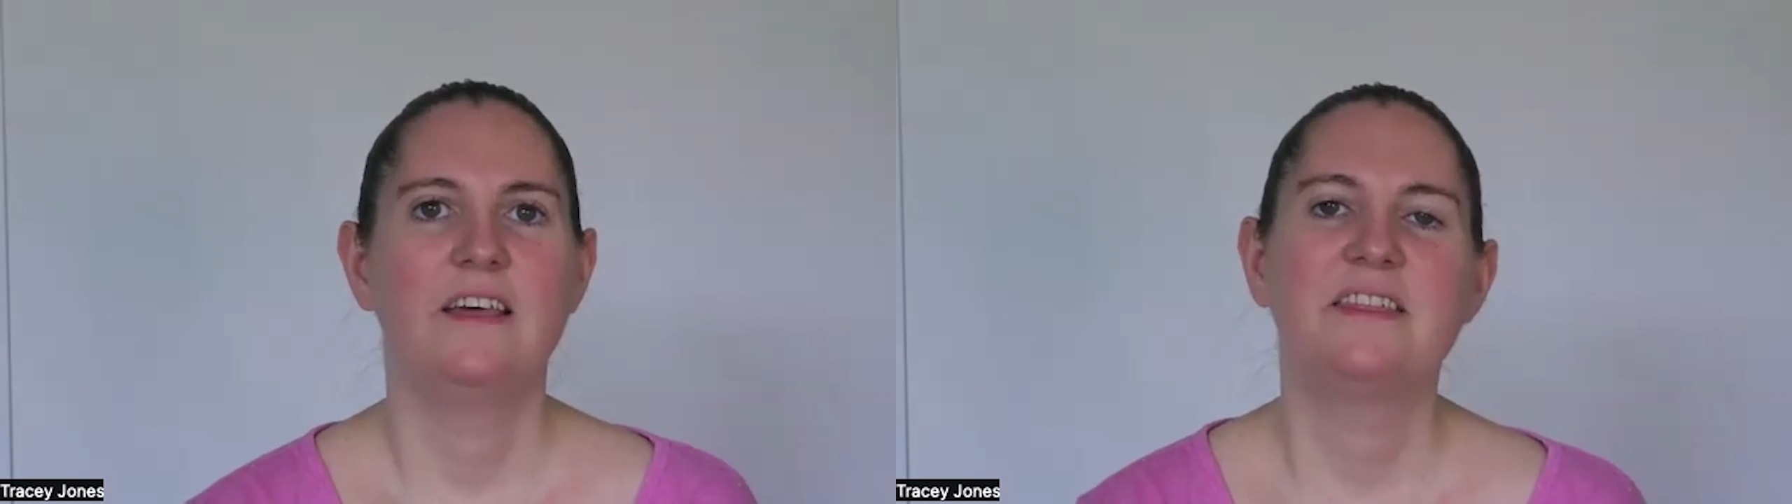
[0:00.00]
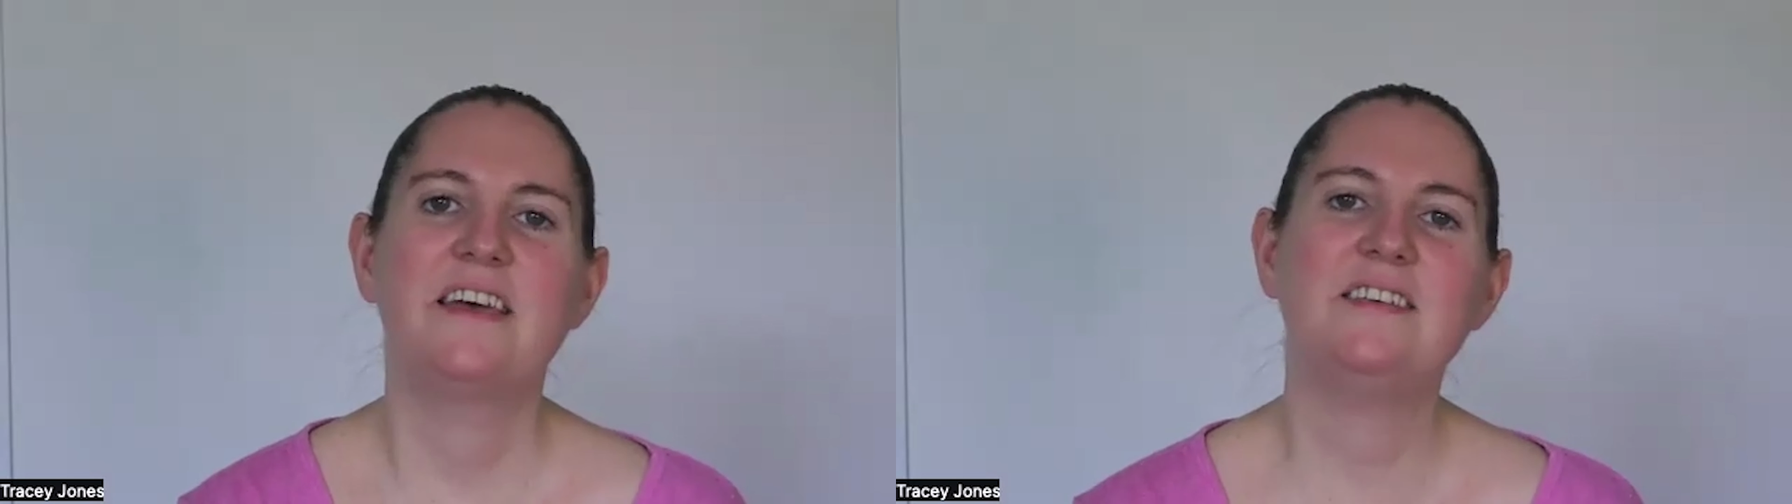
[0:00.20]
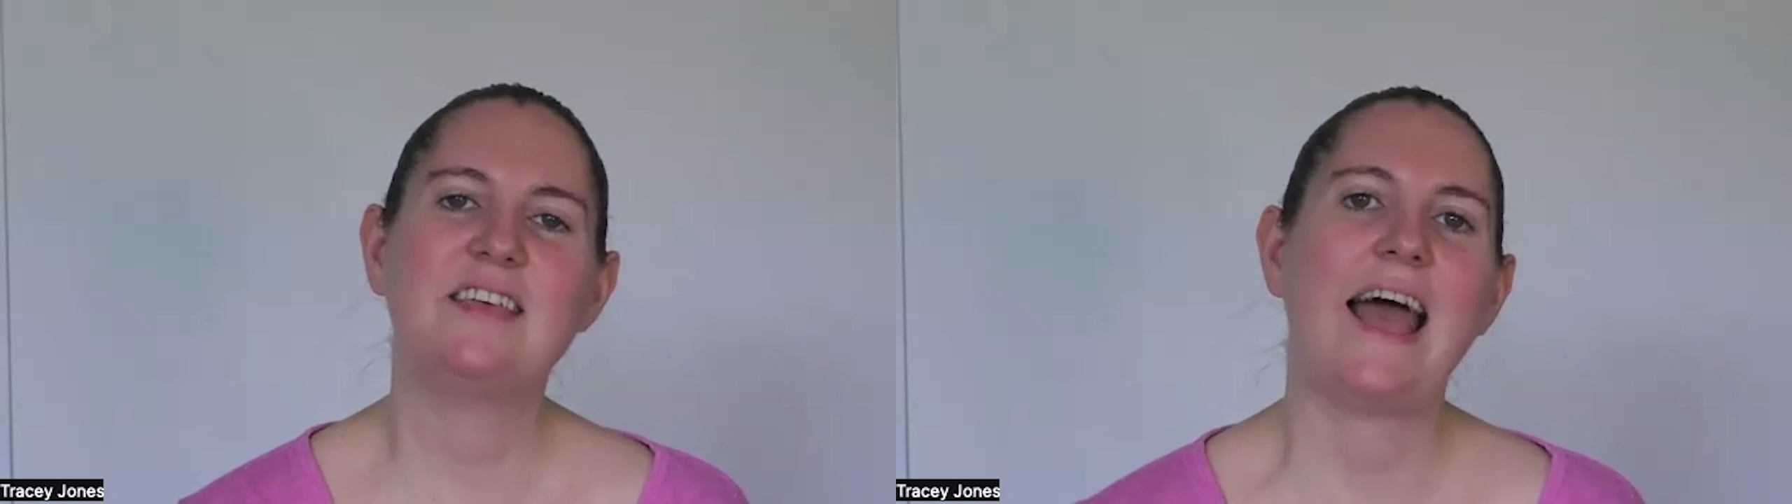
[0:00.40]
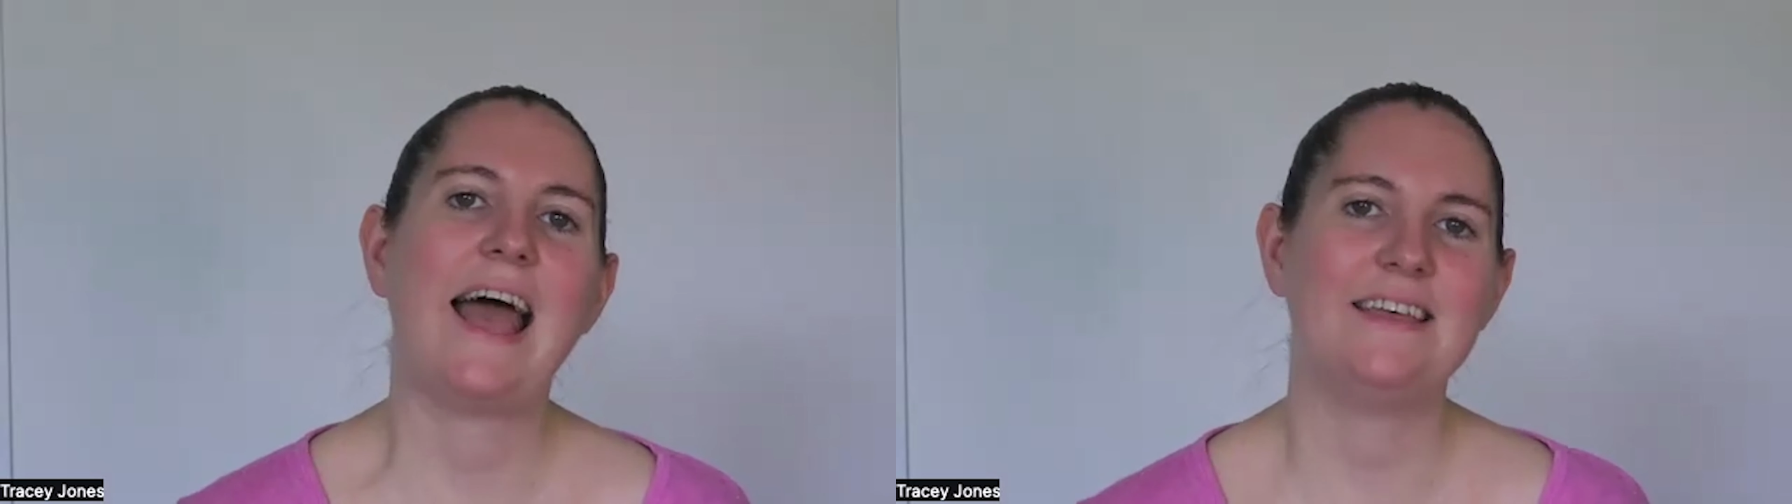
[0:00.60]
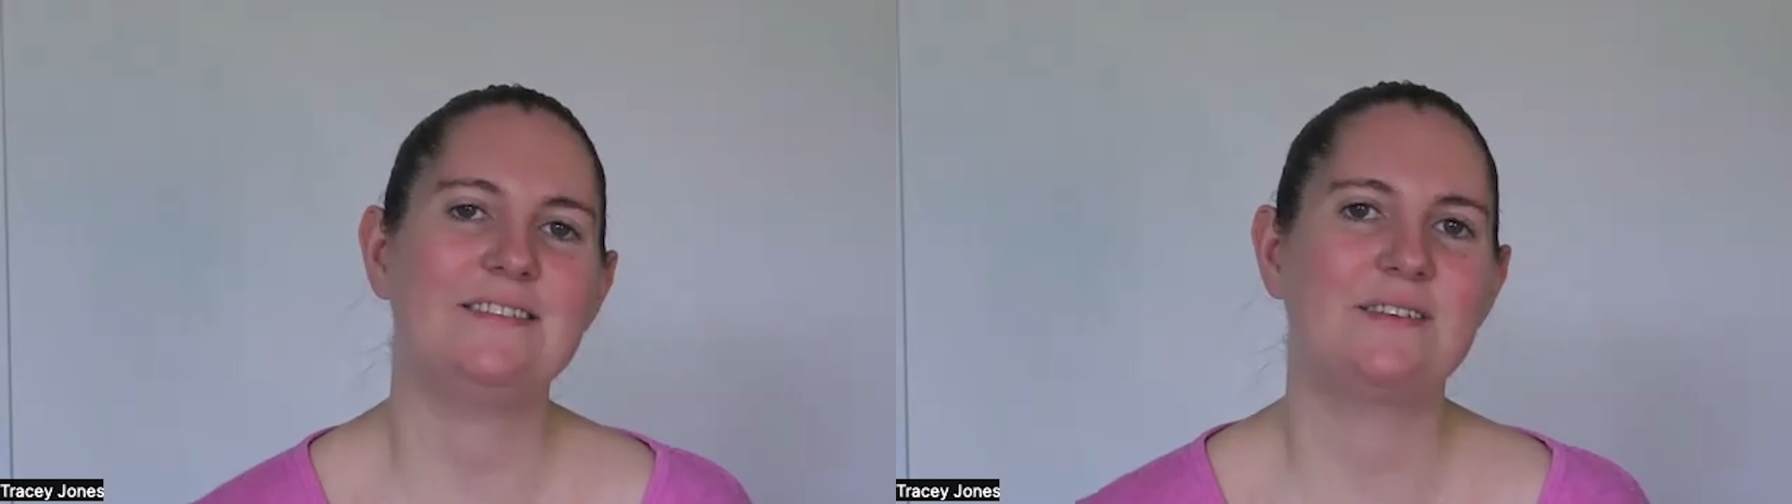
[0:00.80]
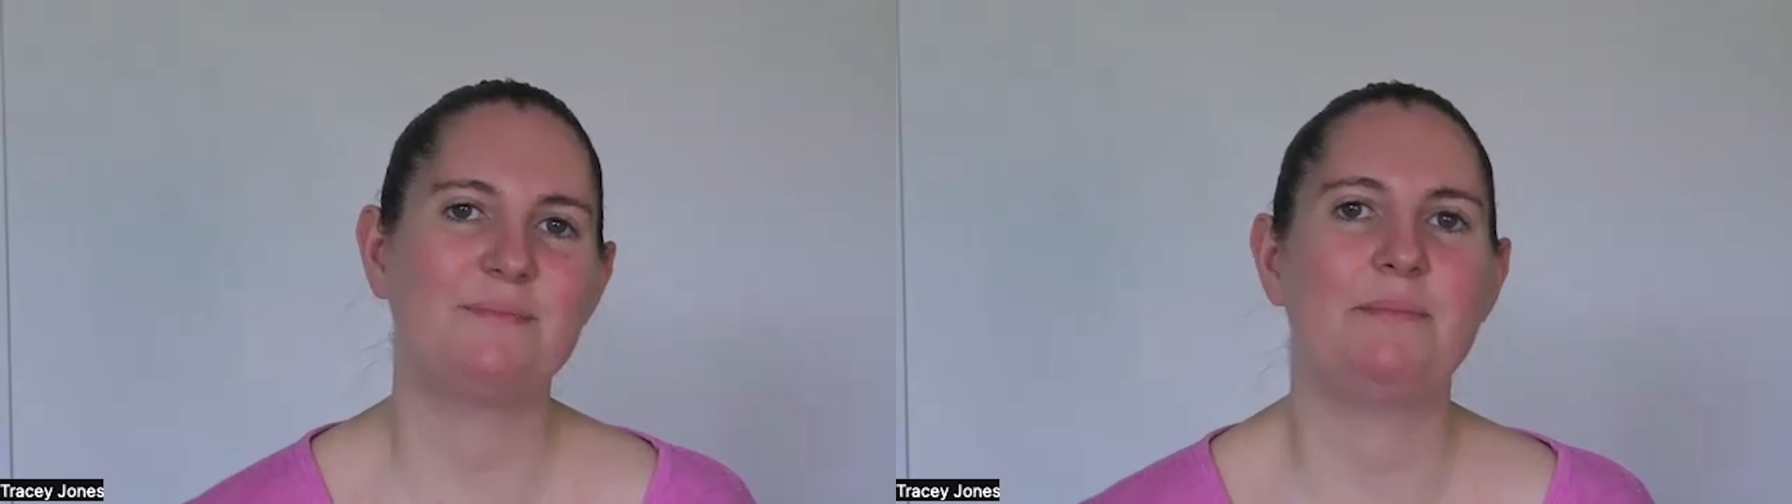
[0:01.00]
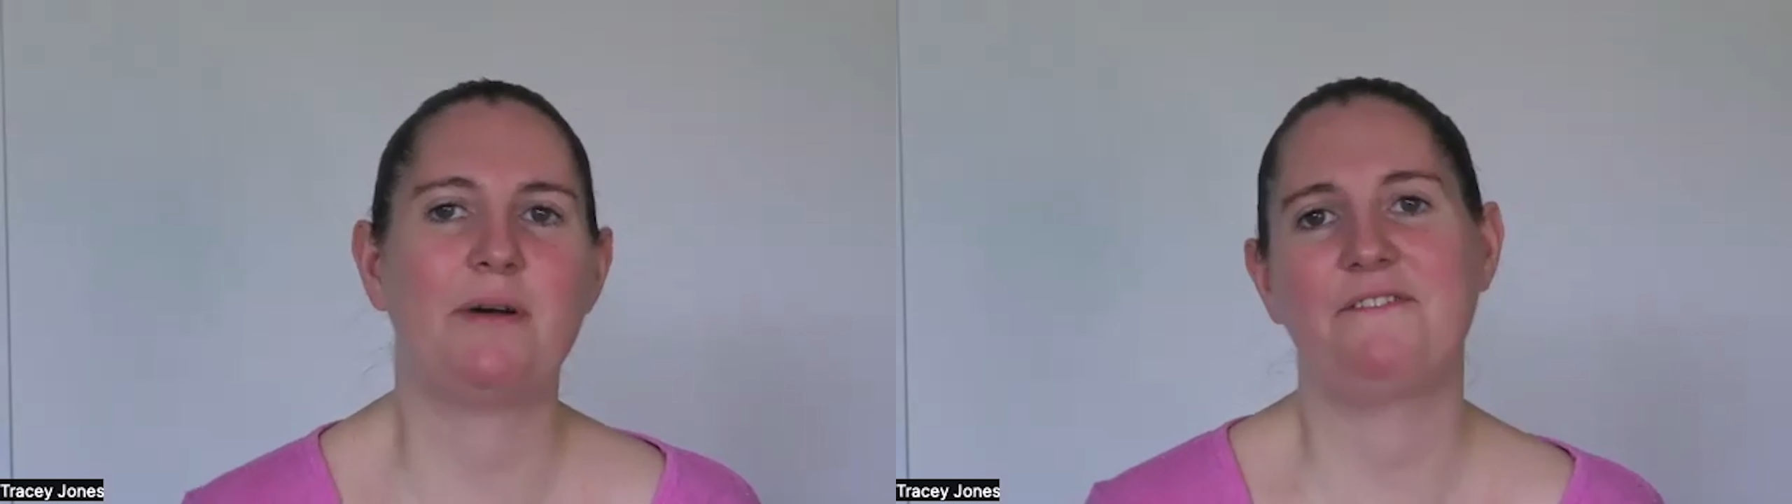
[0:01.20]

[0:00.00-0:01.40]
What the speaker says: This has to be my